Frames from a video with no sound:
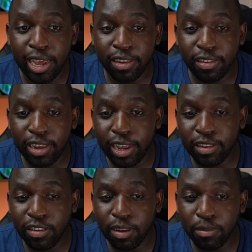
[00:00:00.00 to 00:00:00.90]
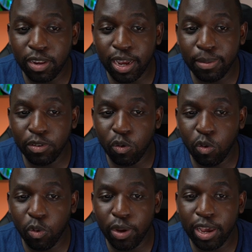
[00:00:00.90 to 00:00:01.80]
is set sometimes
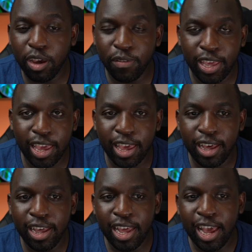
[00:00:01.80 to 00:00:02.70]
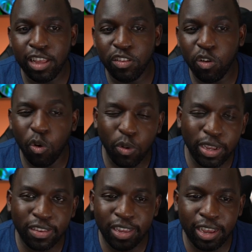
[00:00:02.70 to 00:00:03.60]
all the way over here. It's not
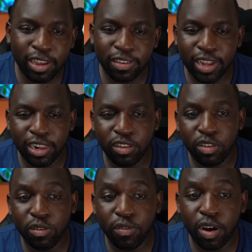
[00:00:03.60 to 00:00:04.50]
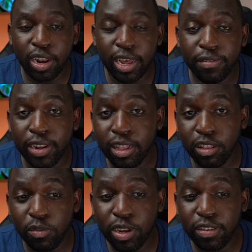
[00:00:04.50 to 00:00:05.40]
always set exactly to the far left. And
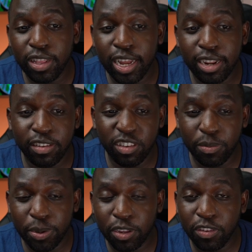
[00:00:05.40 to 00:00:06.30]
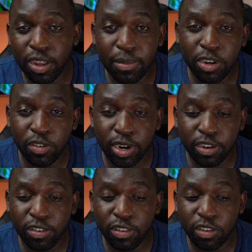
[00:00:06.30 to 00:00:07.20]
the reason that is, is because some
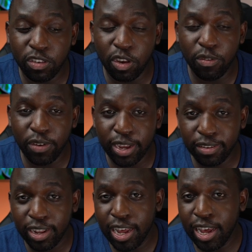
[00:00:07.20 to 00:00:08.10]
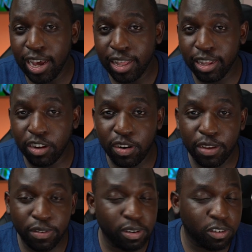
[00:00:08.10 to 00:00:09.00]
interactions are so fast, they don't
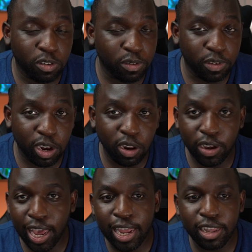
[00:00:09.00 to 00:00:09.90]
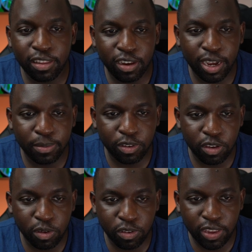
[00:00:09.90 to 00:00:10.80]
even sort of clock any time. So
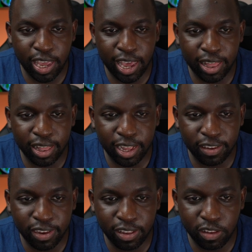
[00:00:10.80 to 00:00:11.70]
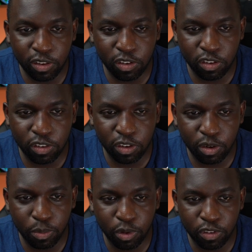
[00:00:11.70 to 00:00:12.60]
you'll see here that they set it to just
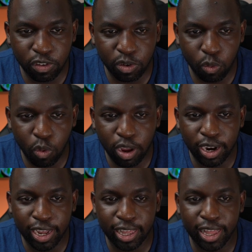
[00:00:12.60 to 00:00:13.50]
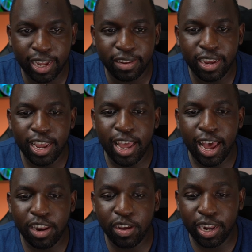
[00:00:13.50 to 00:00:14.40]
0.01 like that.
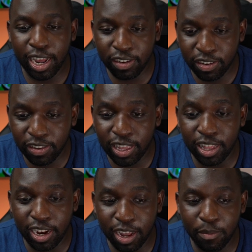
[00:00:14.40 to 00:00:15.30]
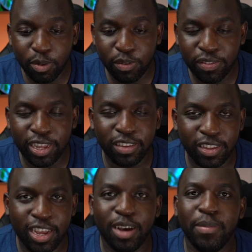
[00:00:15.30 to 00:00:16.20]
And you can actually see the number of things
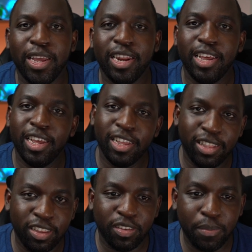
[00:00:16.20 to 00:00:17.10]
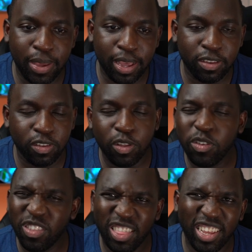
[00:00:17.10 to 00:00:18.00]
that come in disappear. So
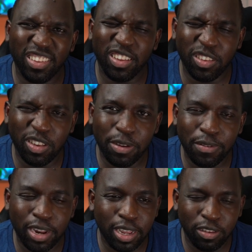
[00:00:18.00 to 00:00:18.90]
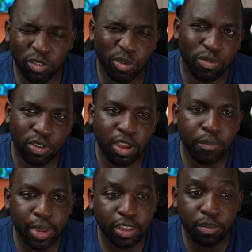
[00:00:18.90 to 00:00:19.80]
those are things that sort of sort of
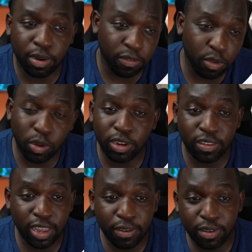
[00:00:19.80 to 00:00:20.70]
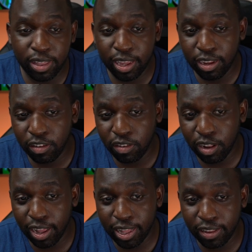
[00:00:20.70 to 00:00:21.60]
don't matter. But if you want to see everything, just
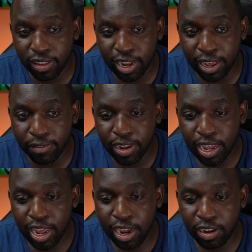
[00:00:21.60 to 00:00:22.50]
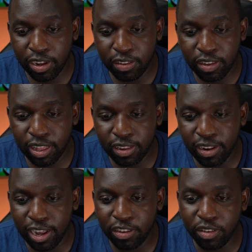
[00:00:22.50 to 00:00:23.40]
slide that to the left, and you can see this
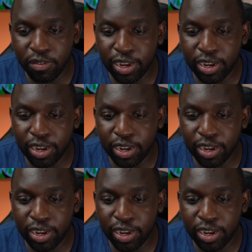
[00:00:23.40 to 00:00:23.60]
list of